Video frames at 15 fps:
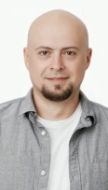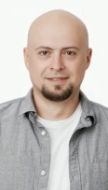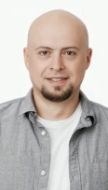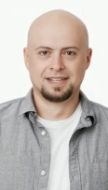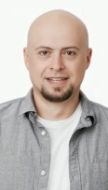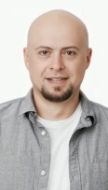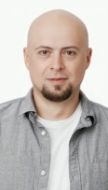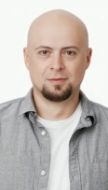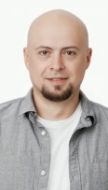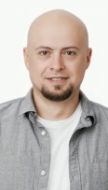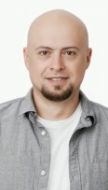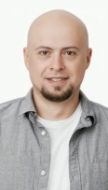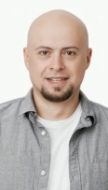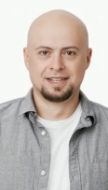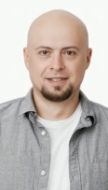The air
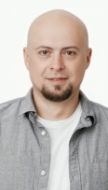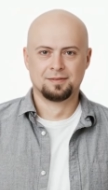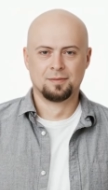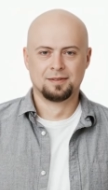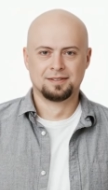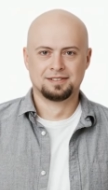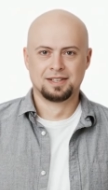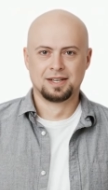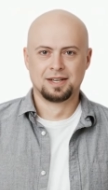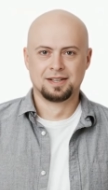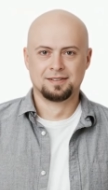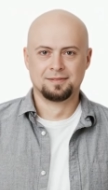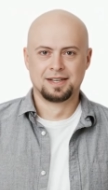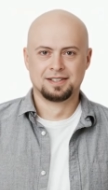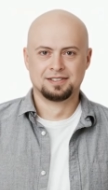was thick with
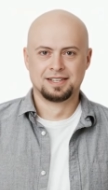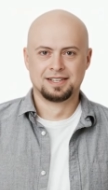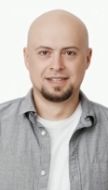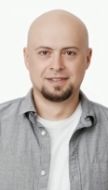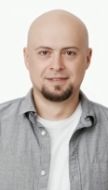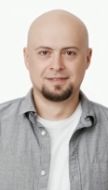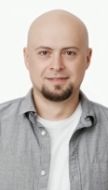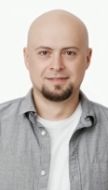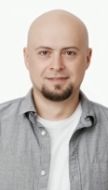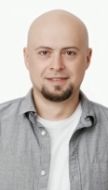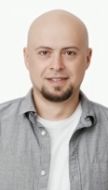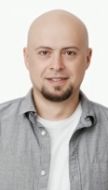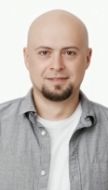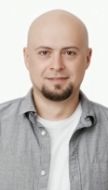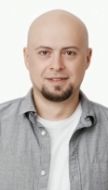dark magic,
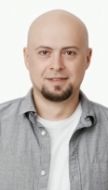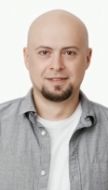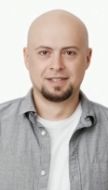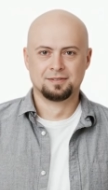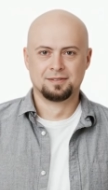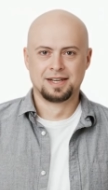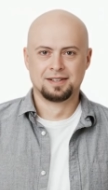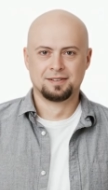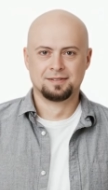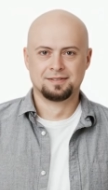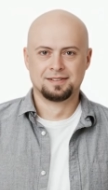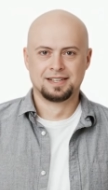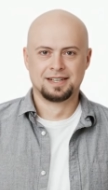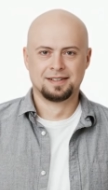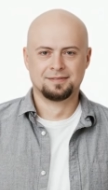and the very ground
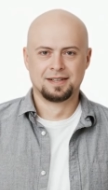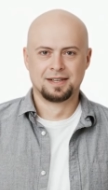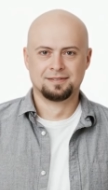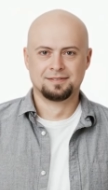beneath their